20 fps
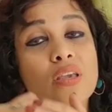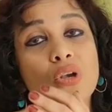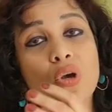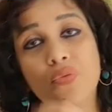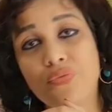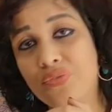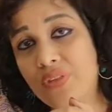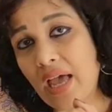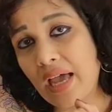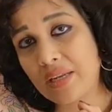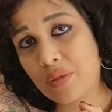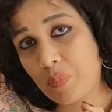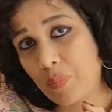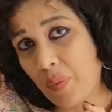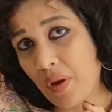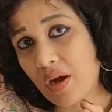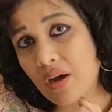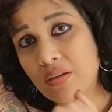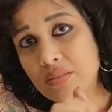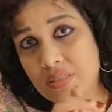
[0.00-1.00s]
think of
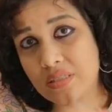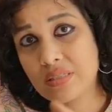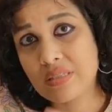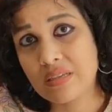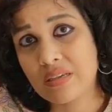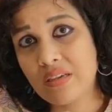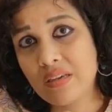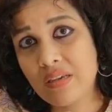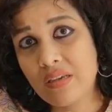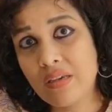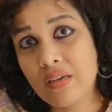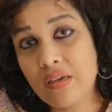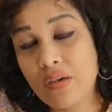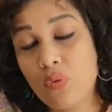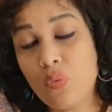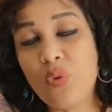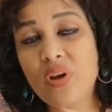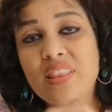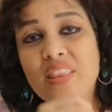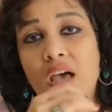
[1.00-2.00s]
that past
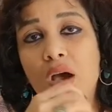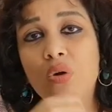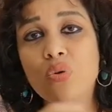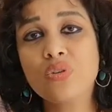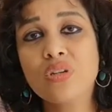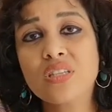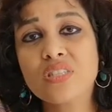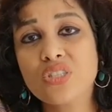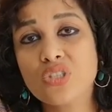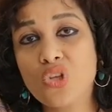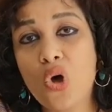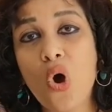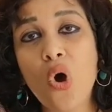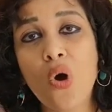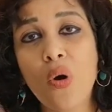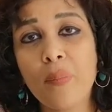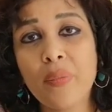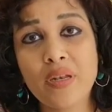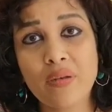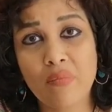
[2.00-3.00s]
without a
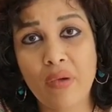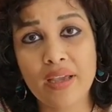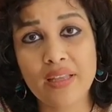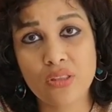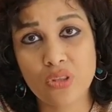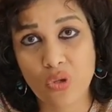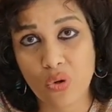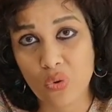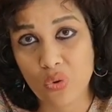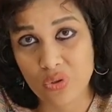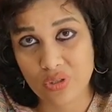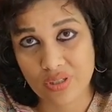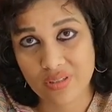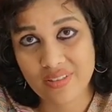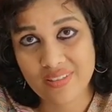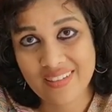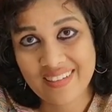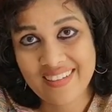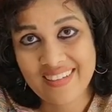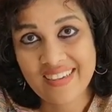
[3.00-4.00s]
sob in my throat.
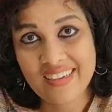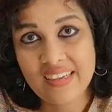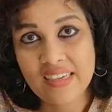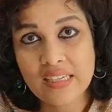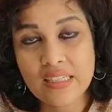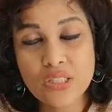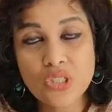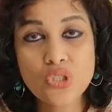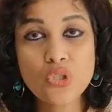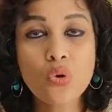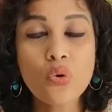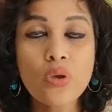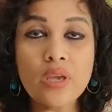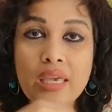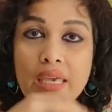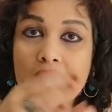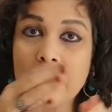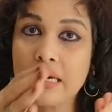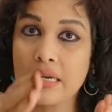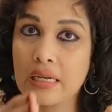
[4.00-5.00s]
So
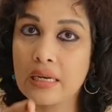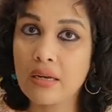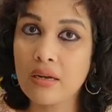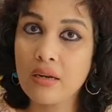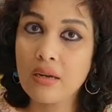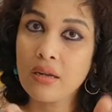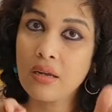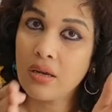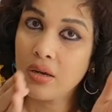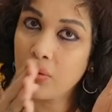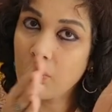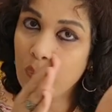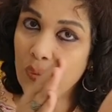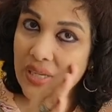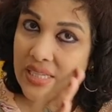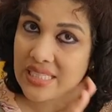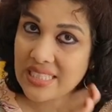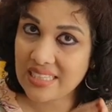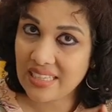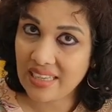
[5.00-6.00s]
here
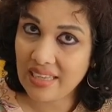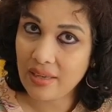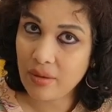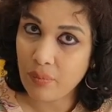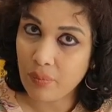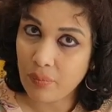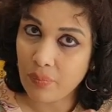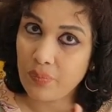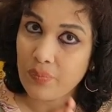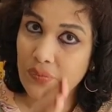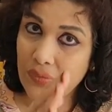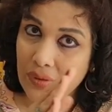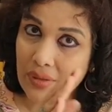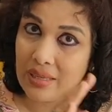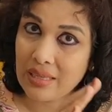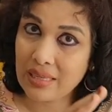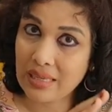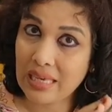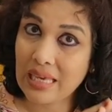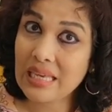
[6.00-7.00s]
we see
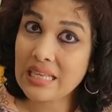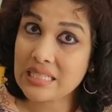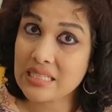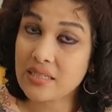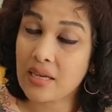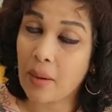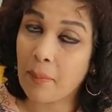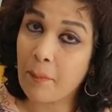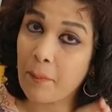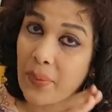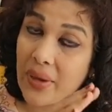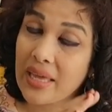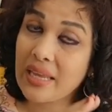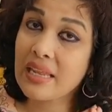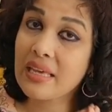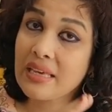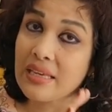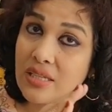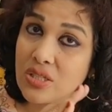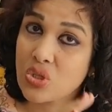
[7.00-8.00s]
he is
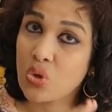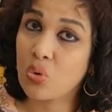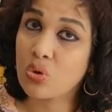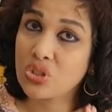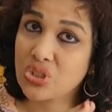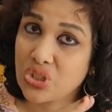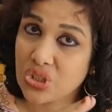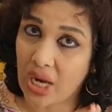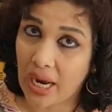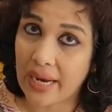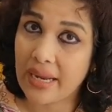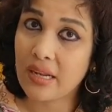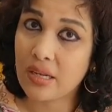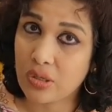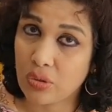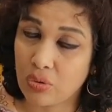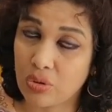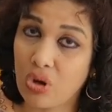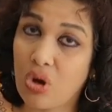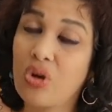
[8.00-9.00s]
comparing his own
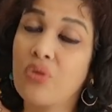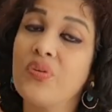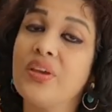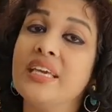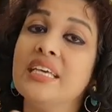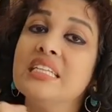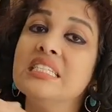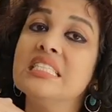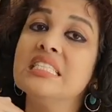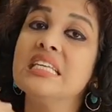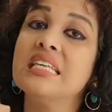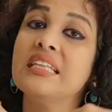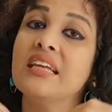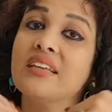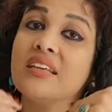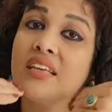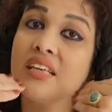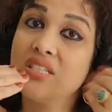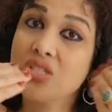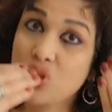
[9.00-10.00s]
childhood, or we can see
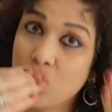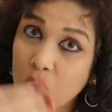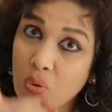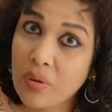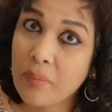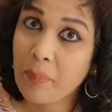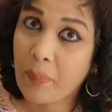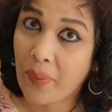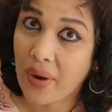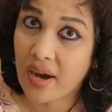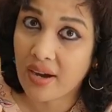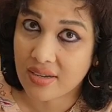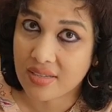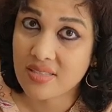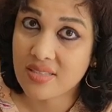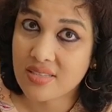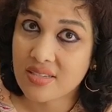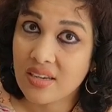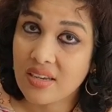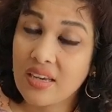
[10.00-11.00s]
that his own
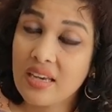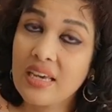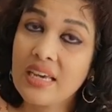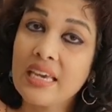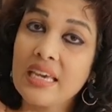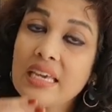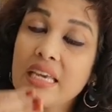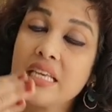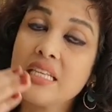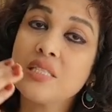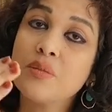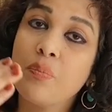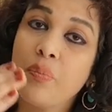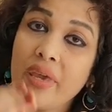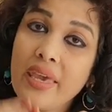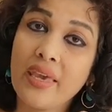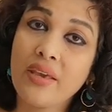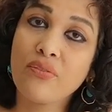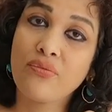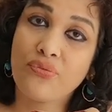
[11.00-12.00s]
past is
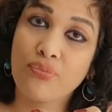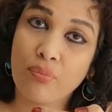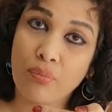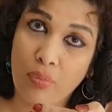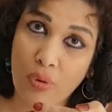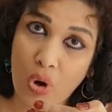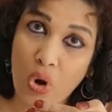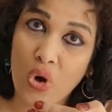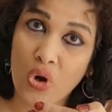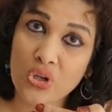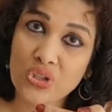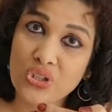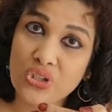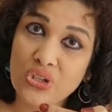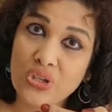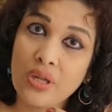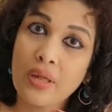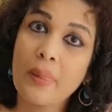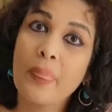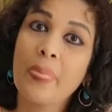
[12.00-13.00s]
being brought,